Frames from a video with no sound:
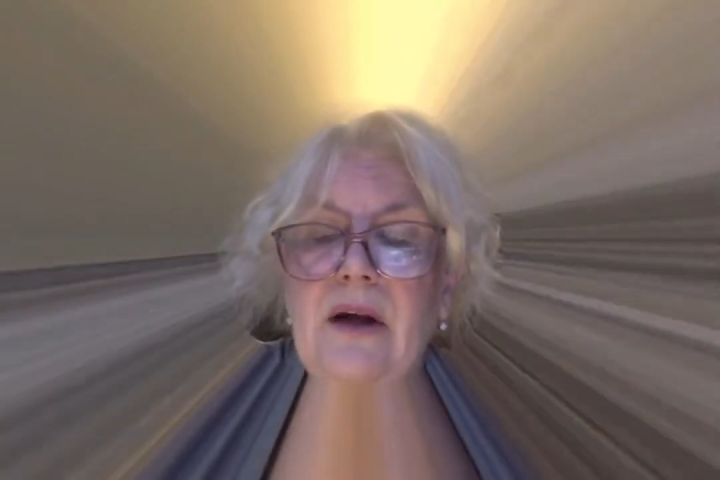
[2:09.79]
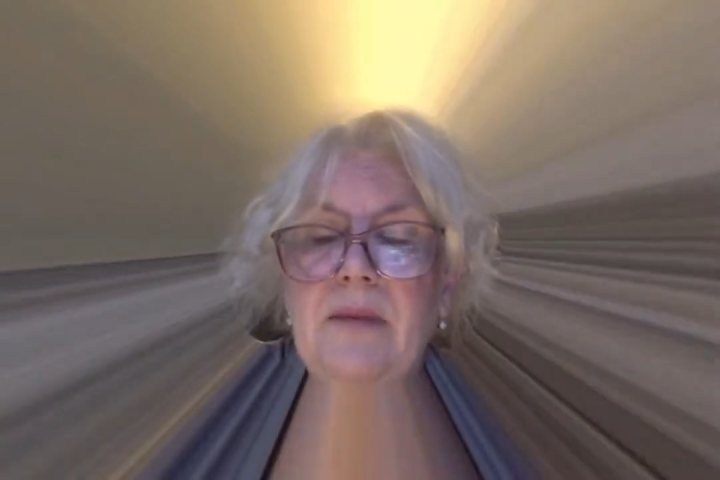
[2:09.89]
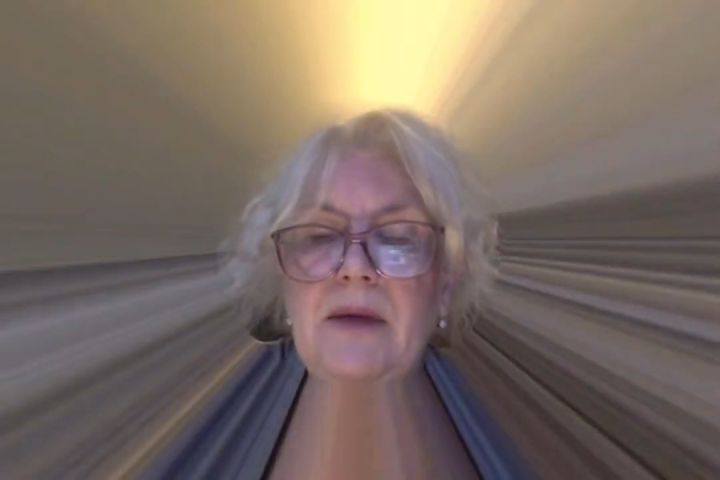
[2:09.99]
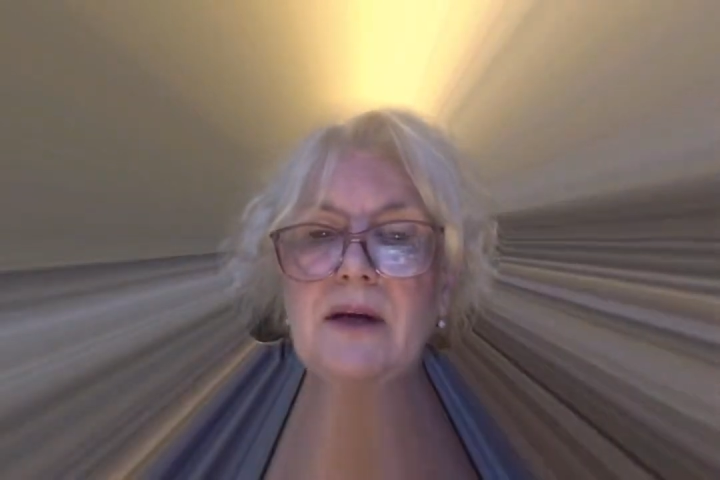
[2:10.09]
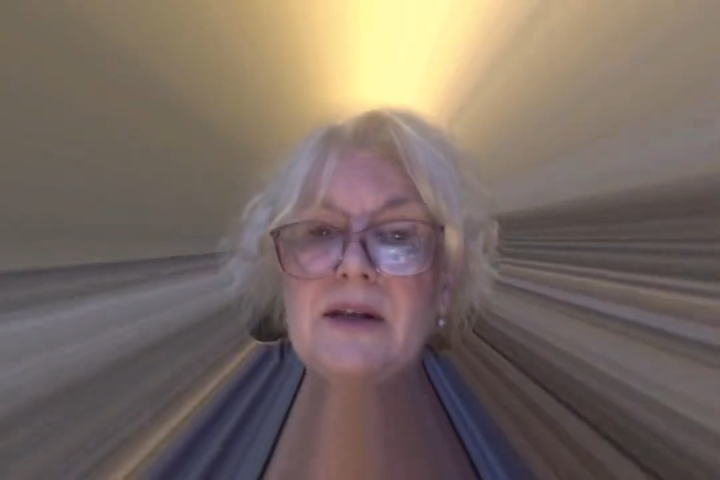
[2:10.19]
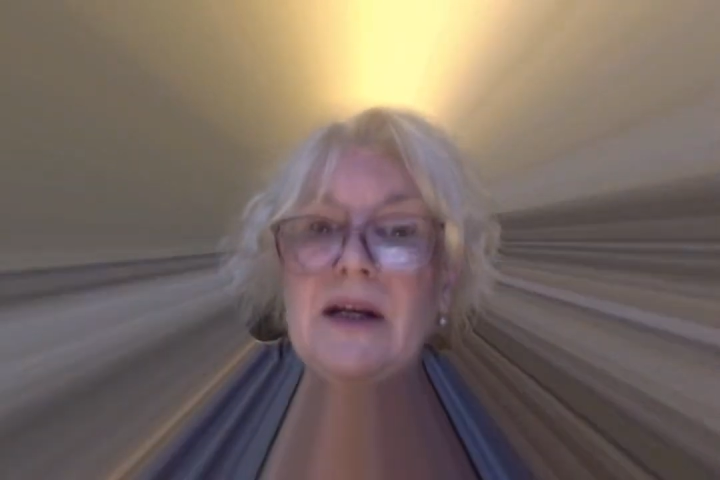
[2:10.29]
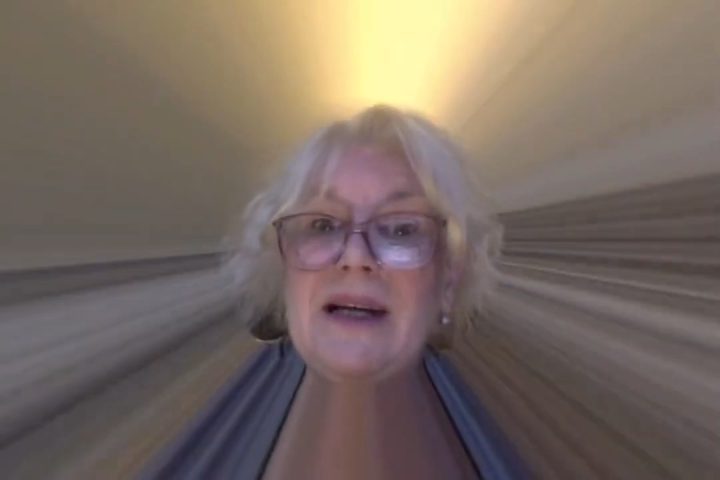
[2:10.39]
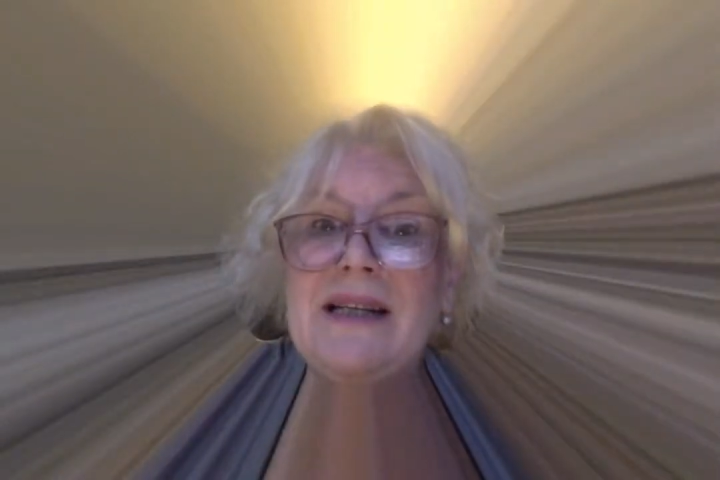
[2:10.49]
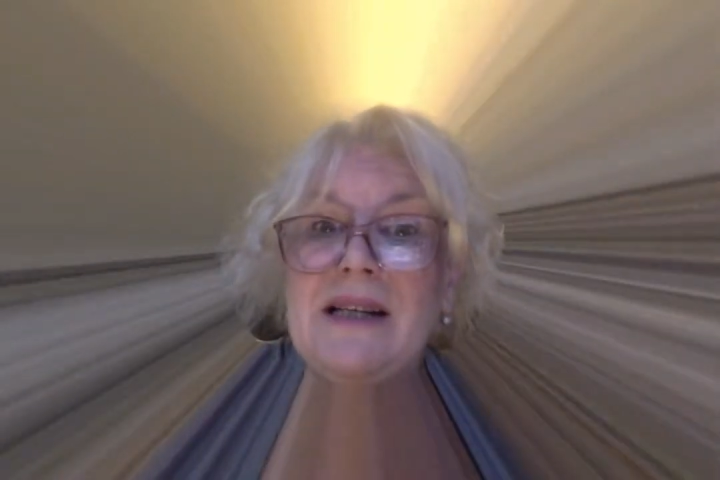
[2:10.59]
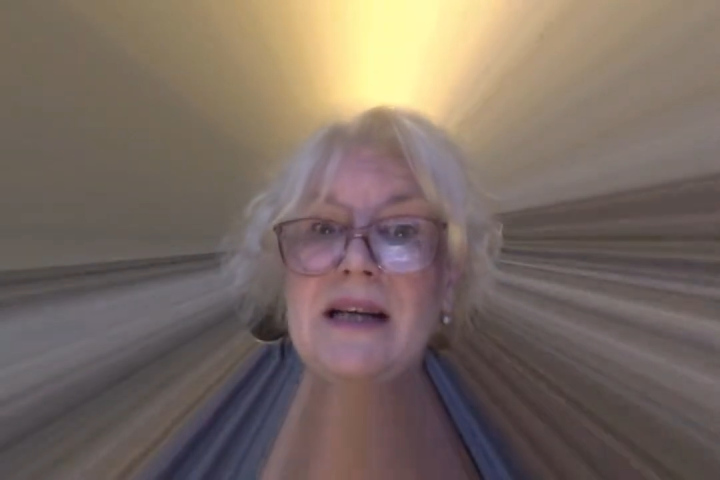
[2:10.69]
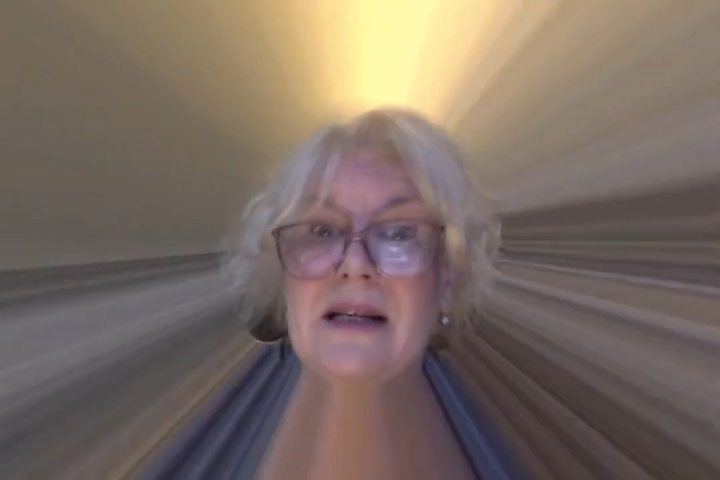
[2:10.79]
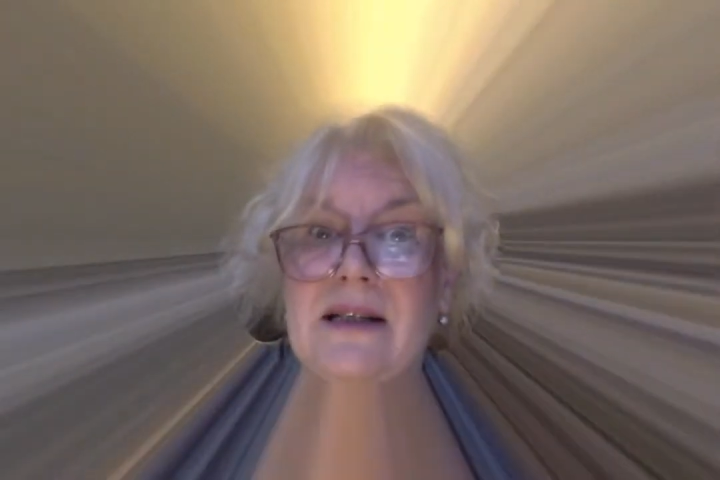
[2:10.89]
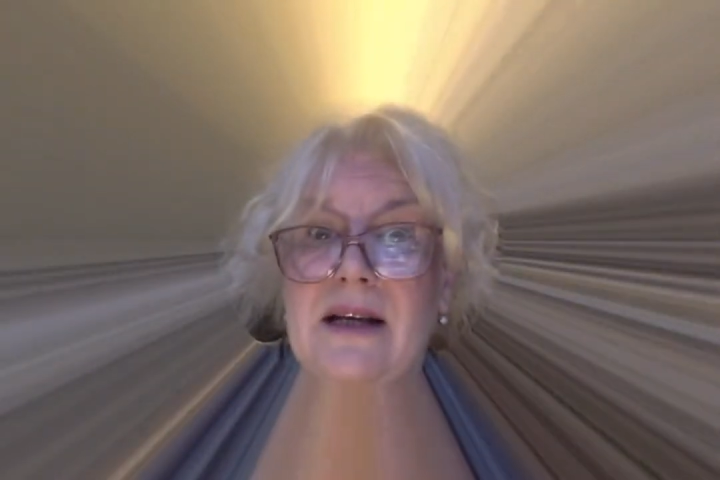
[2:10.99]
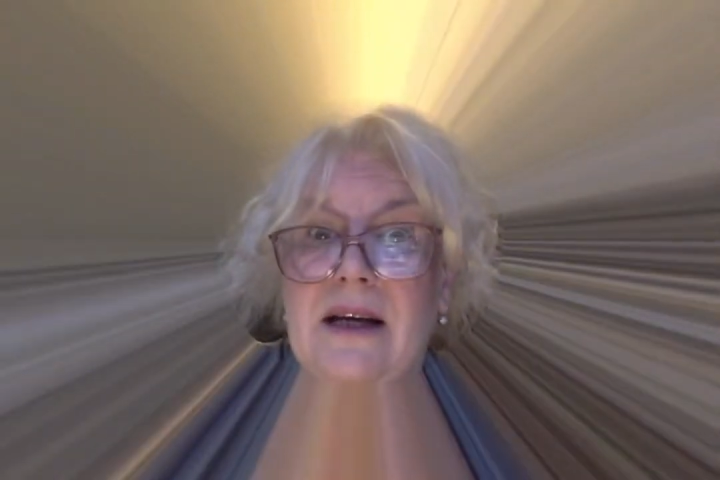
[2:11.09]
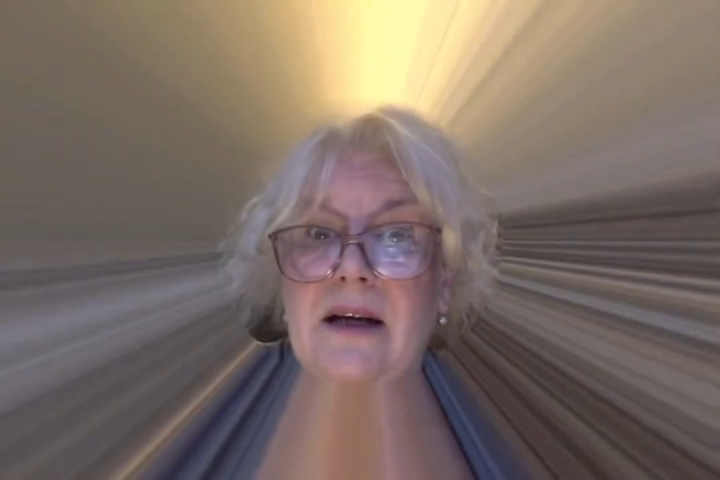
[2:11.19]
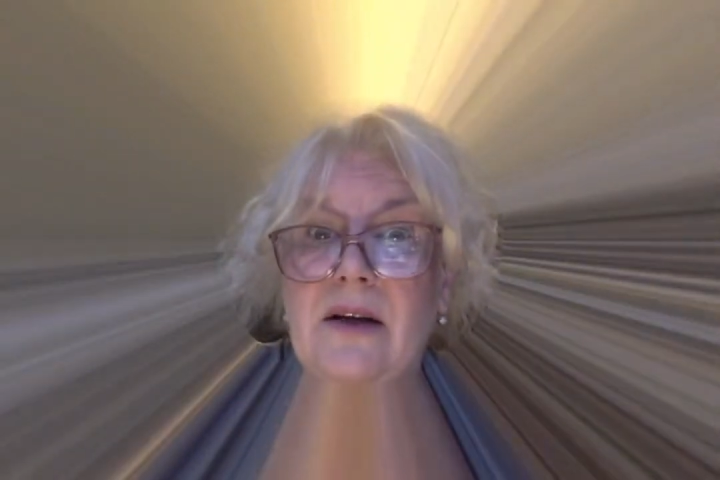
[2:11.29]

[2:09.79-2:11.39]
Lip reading: Because there is a next thing.